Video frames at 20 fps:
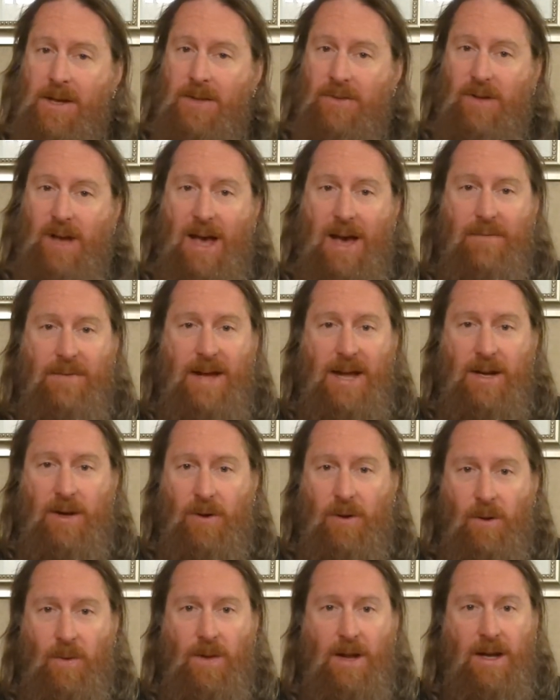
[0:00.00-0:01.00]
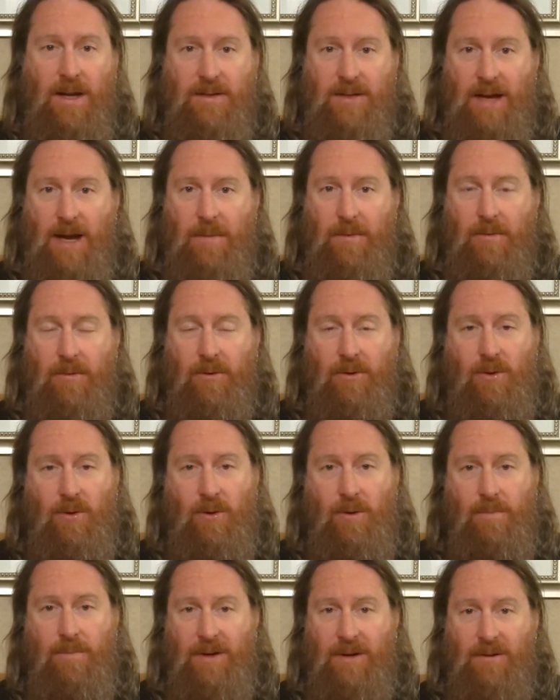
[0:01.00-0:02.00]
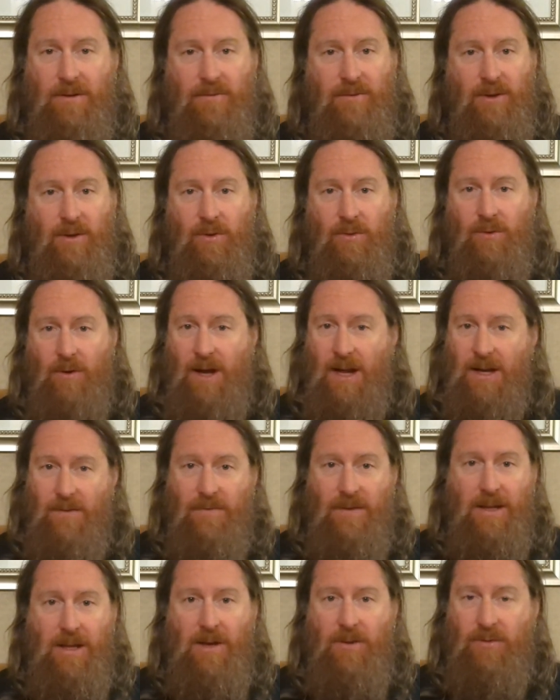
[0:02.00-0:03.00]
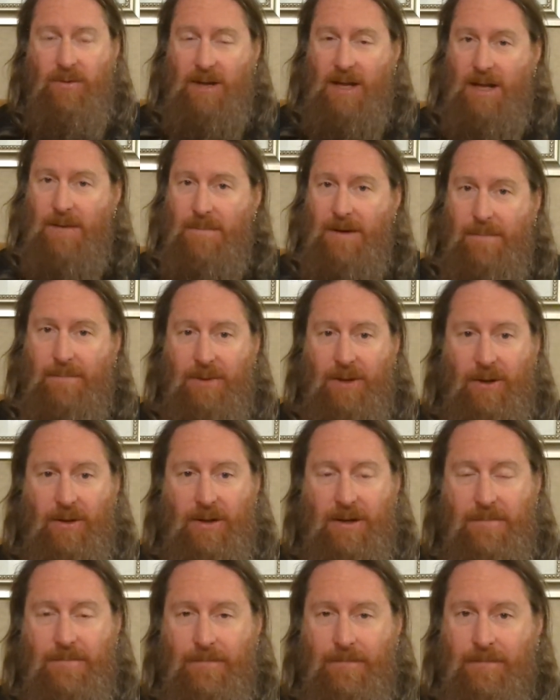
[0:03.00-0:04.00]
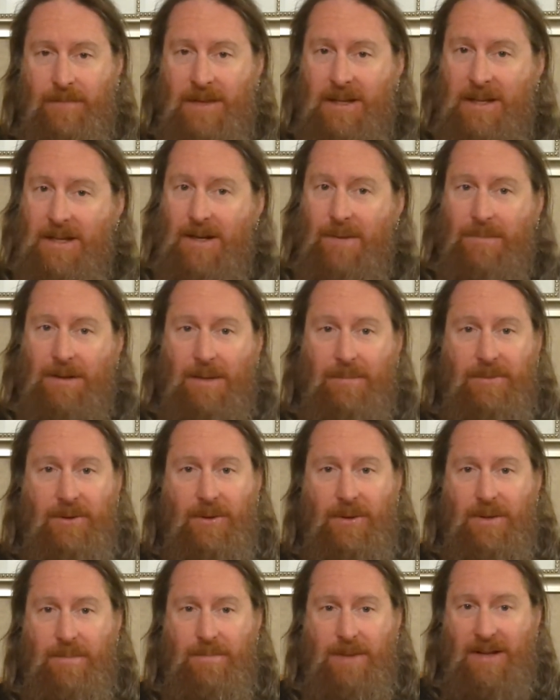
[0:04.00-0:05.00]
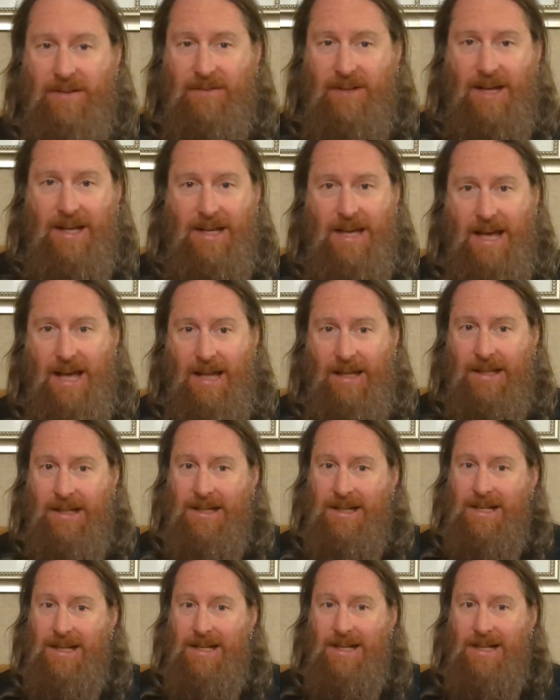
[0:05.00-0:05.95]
So I haven't had a whole lot of time to record beer reviews or edit videos or get them uploaded, but I'm doing the best I can.